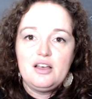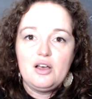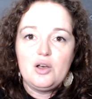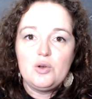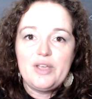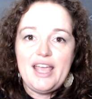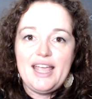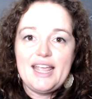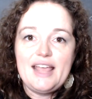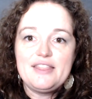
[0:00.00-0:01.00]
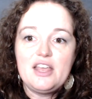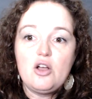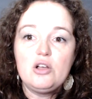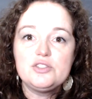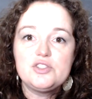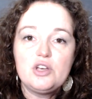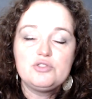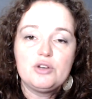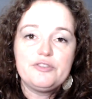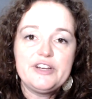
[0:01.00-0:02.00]
Okay, and then also
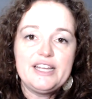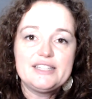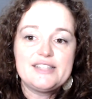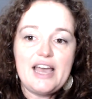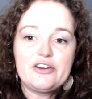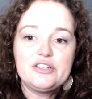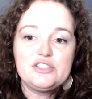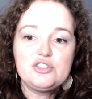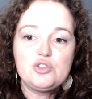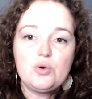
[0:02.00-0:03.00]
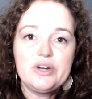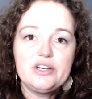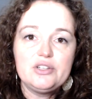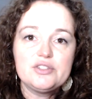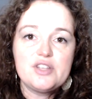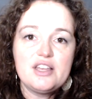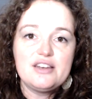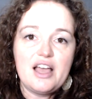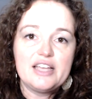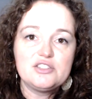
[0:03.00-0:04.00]
don't forget Saturday tutorials,
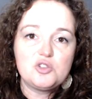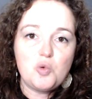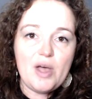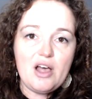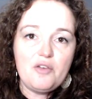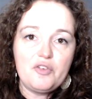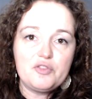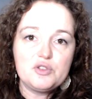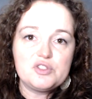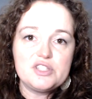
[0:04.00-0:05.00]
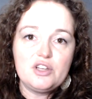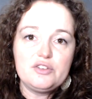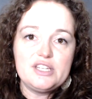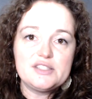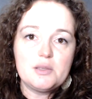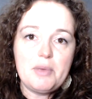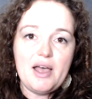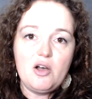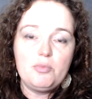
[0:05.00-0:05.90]
9 to 12, if you still need some help